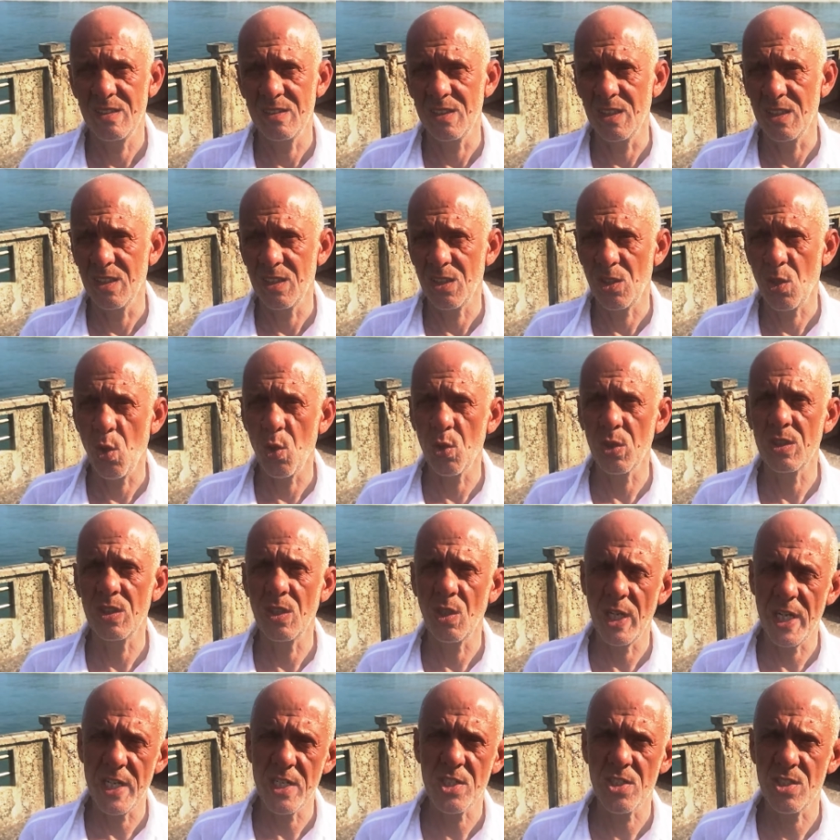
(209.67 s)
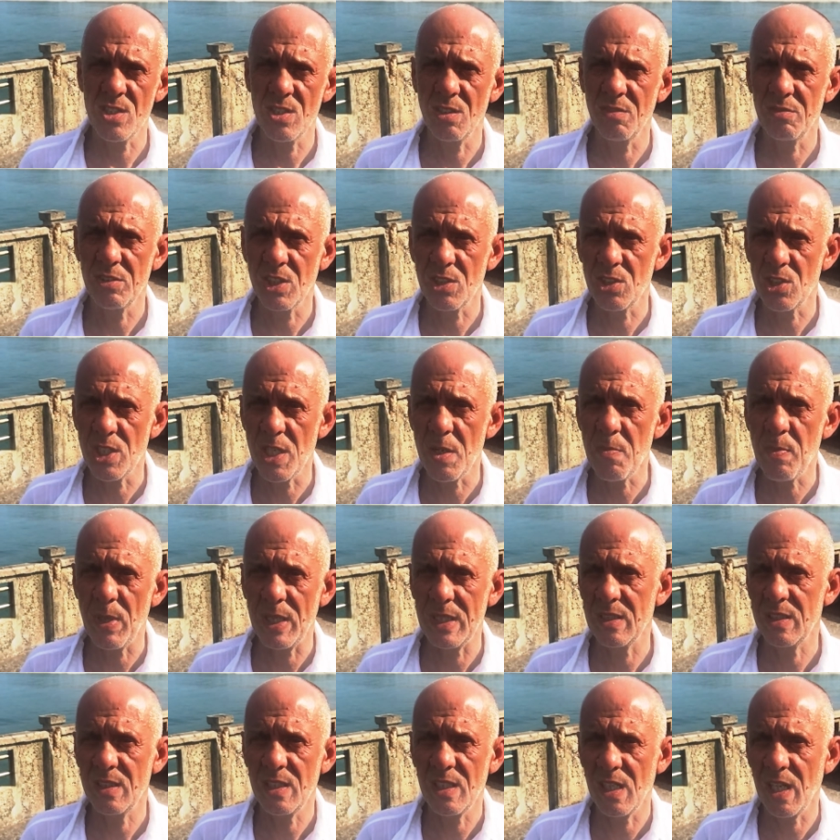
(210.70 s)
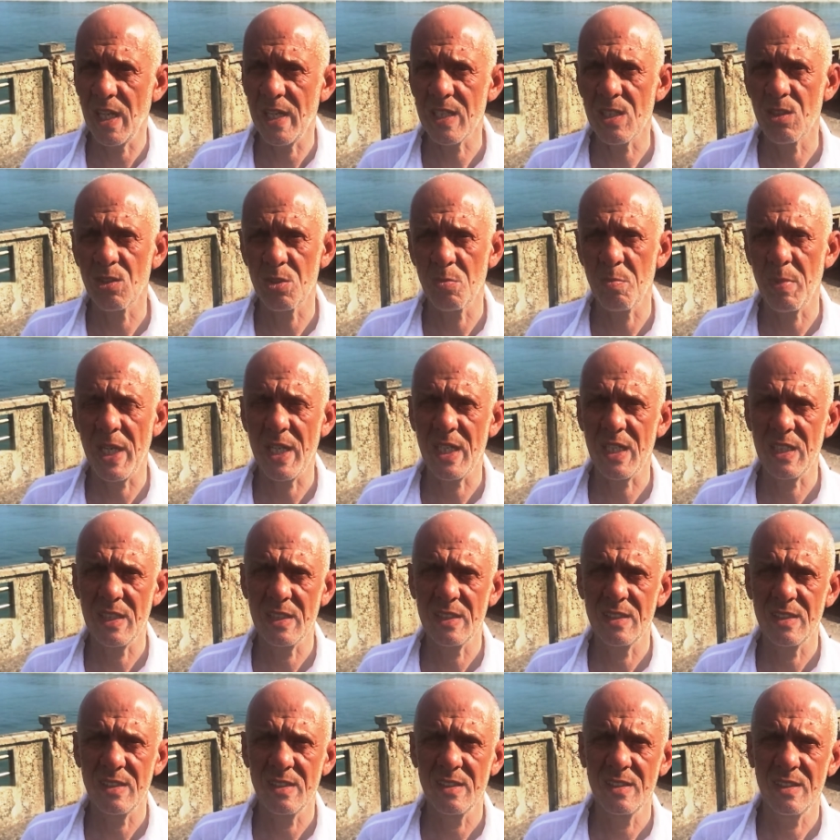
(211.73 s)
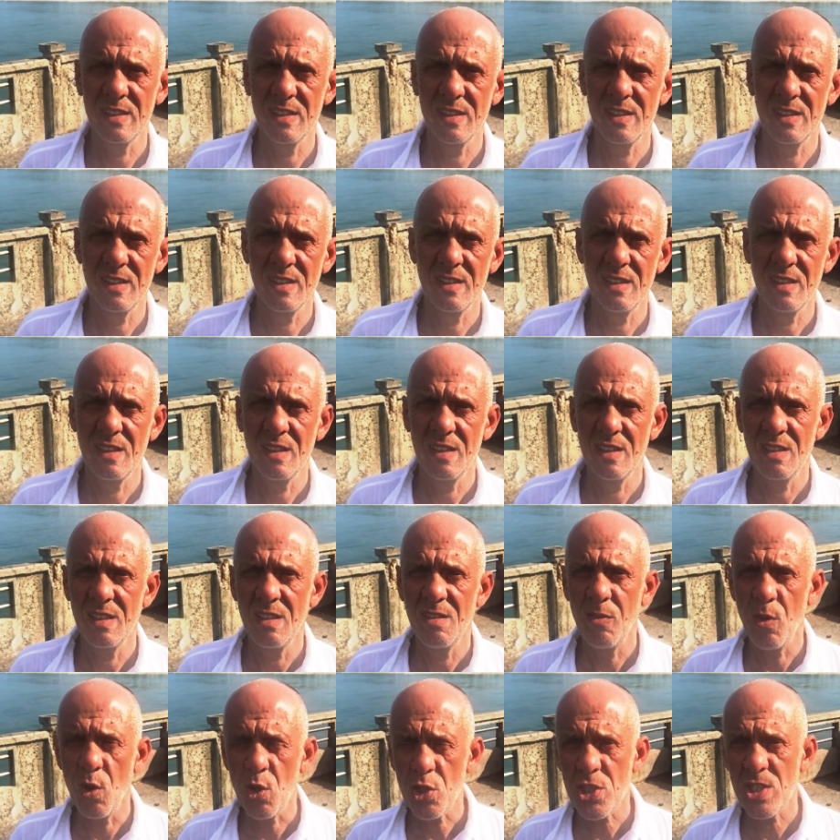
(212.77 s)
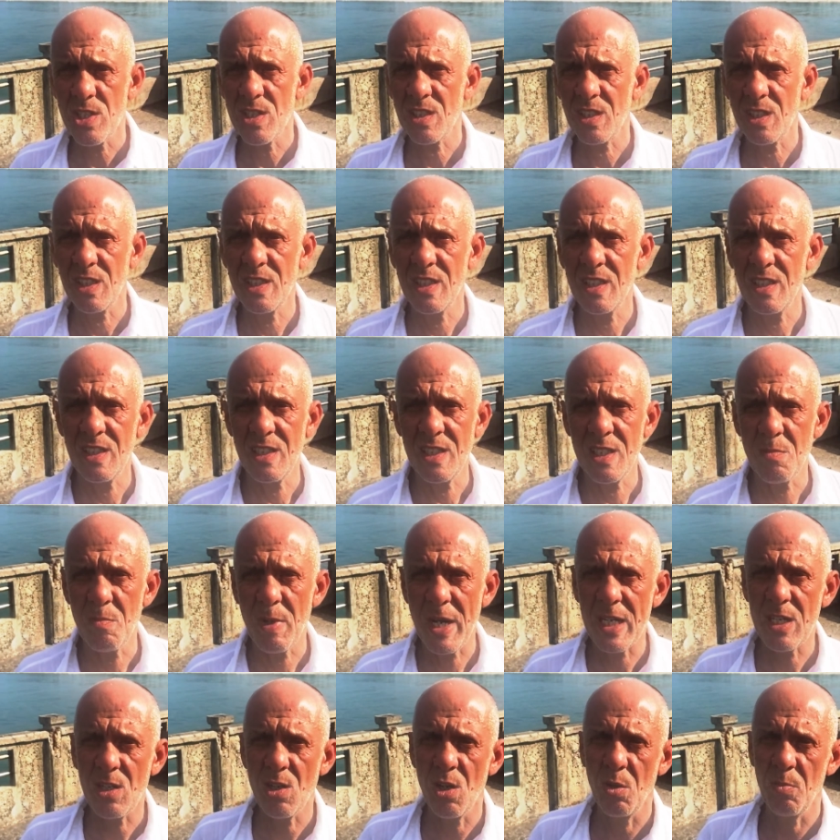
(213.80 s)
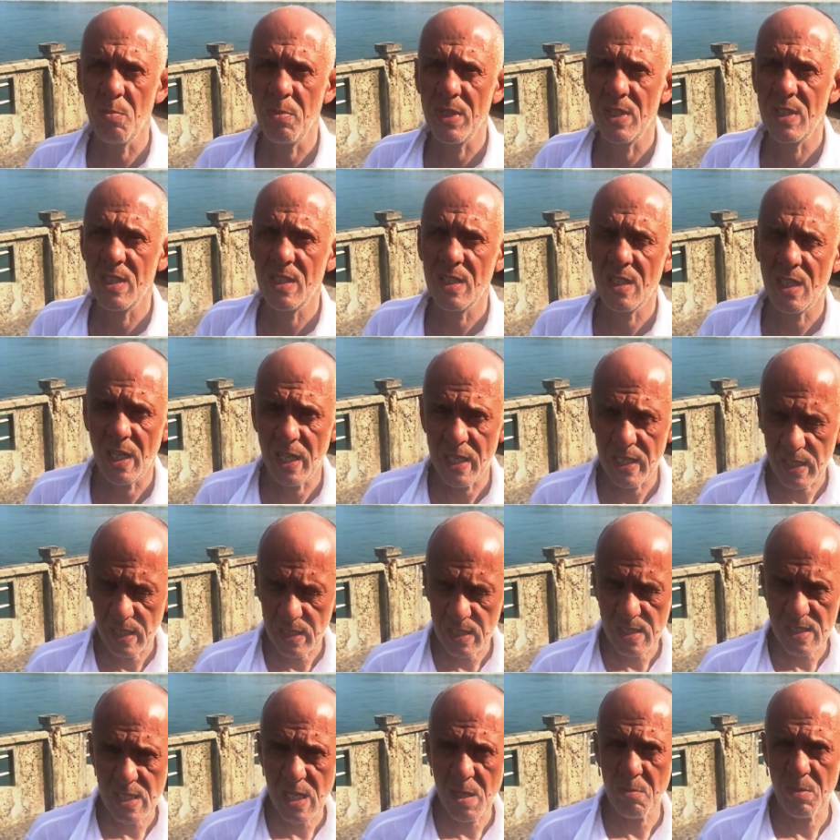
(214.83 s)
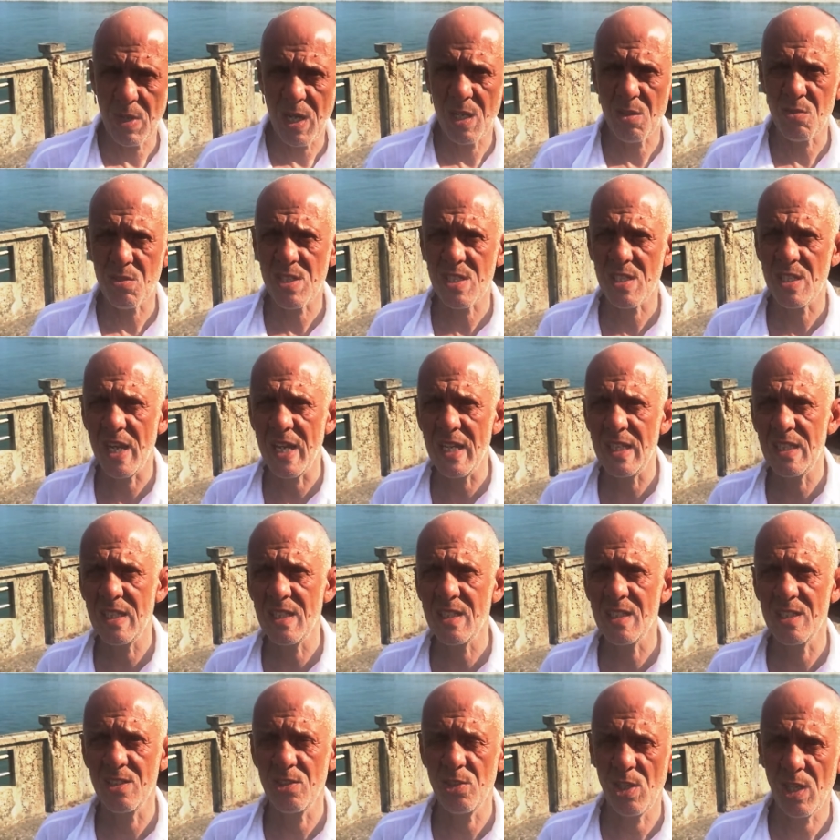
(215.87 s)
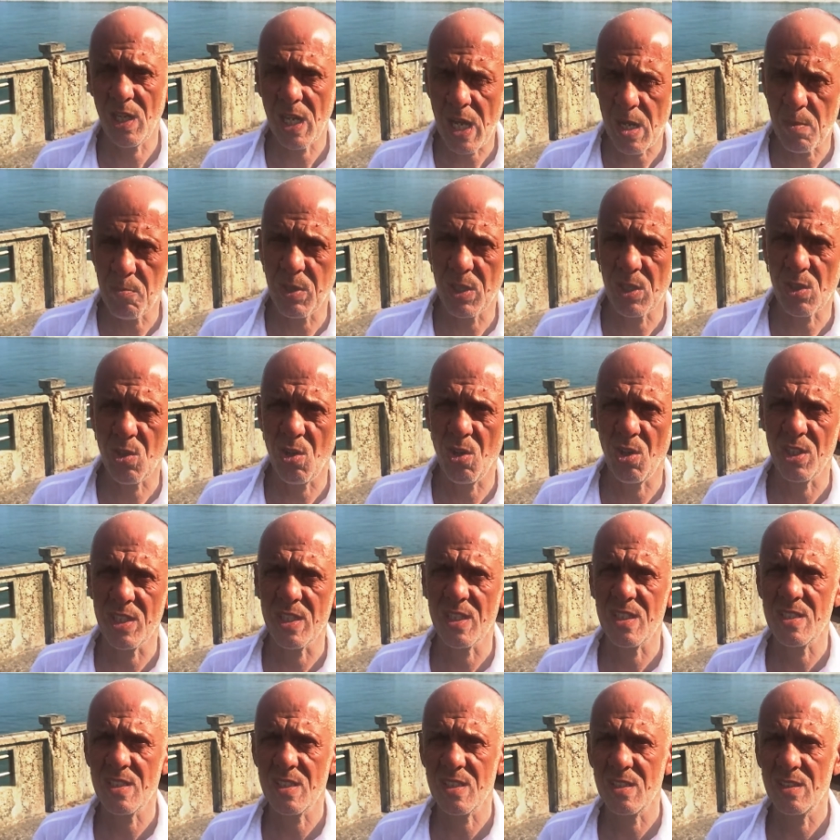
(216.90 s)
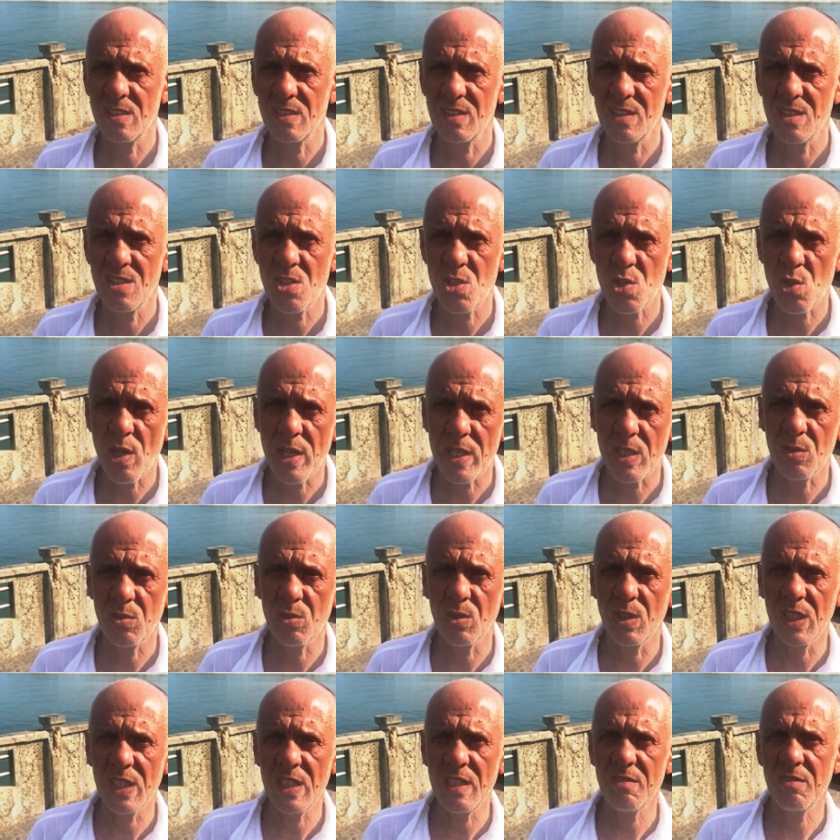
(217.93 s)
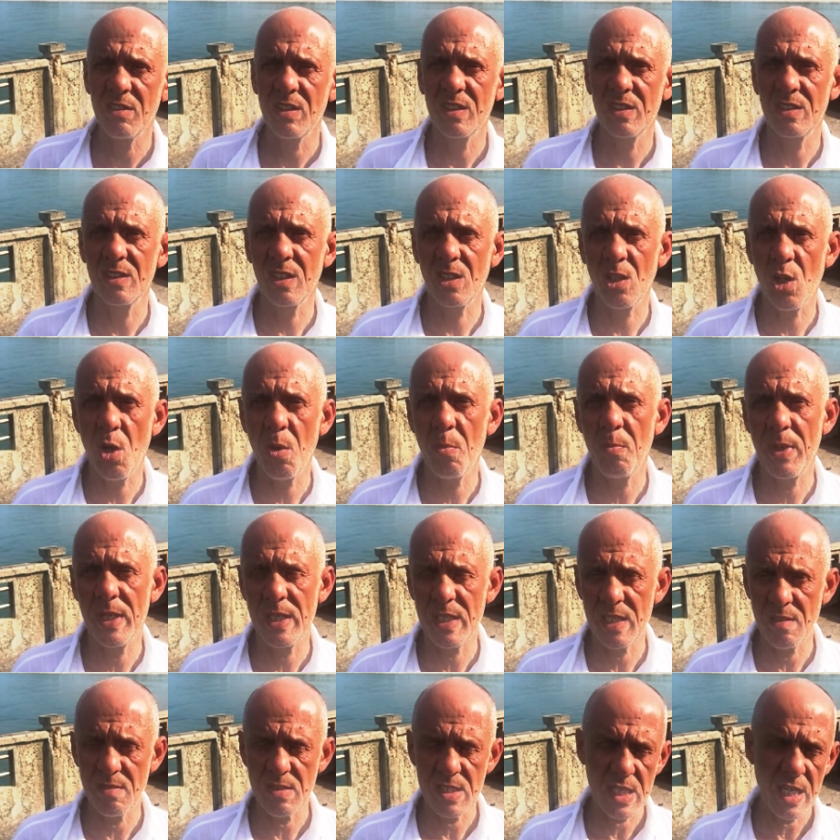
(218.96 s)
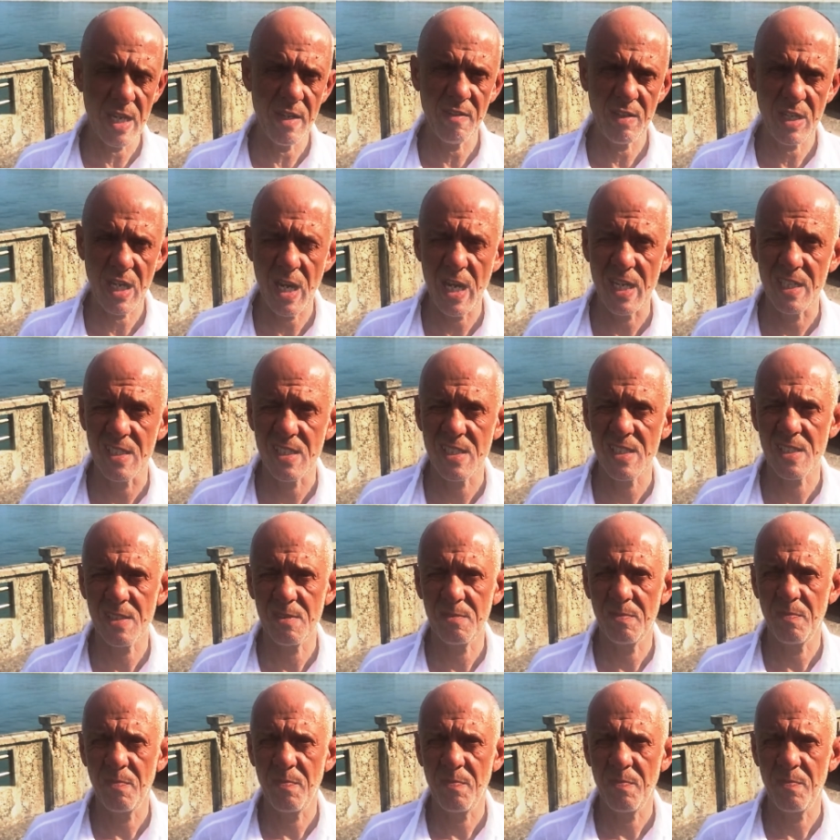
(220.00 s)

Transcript: the whole duration of the trip until I got back. Fortunately, in my company, I had some outstanding and reliable colleagues, so I could leave the company in safe hands.